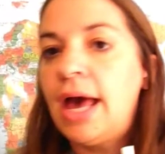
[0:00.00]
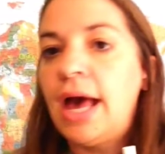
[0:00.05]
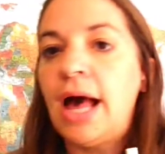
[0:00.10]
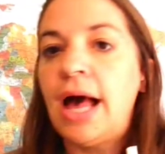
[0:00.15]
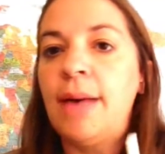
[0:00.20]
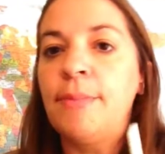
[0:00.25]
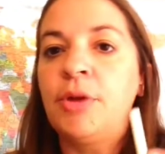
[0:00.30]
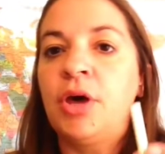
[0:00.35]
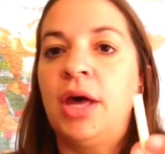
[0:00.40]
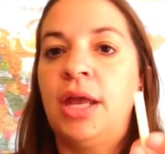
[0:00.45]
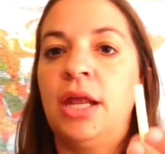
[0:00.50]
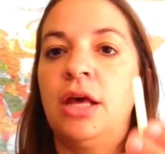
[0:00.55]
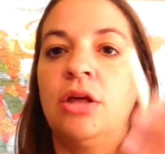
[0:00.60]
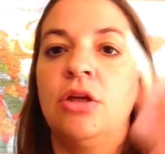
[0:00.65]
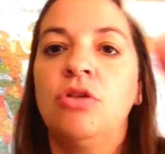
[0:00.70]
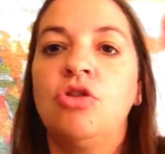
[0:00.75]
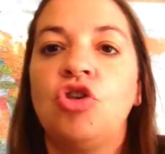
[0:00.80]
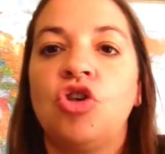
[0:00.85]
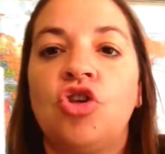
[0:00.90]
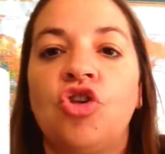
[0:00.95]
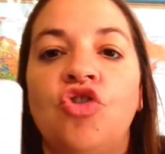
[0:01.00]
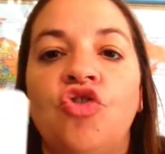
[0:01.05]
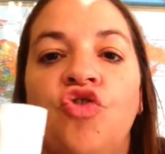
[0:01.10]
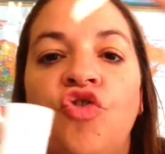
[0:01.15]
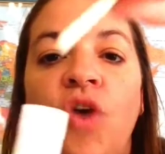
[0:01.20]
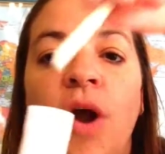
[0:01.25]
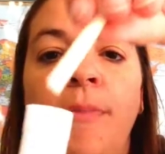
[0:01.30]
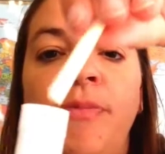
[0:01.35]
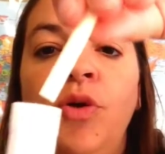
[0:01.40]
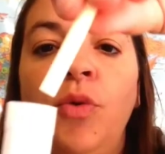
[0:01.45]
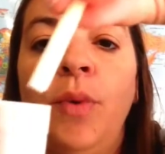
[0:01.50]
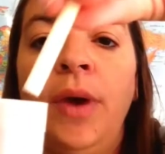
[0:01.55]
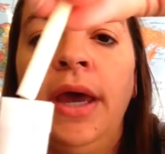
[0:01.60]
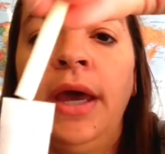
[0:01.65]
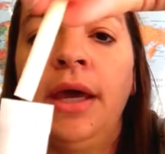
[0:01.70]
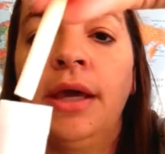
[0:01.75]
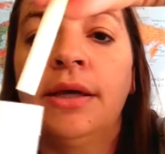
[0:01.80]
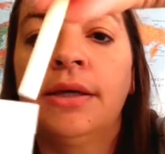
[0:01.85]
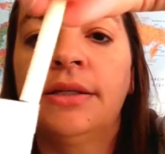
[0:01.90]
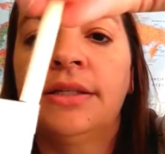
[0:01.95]
I'm going to just drop the
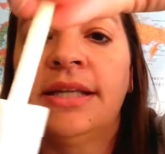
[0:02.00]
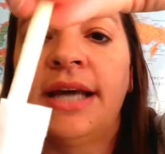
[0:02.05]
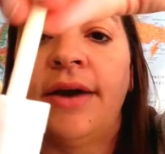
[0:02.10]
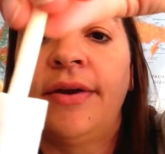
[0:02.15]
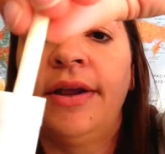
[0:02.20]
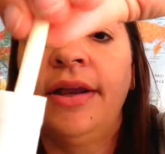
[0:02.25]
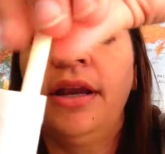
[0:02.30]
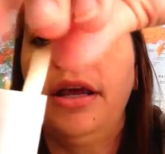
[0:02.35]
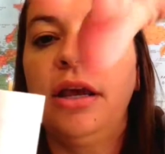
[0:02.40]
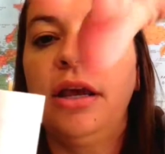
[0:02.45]
wick down in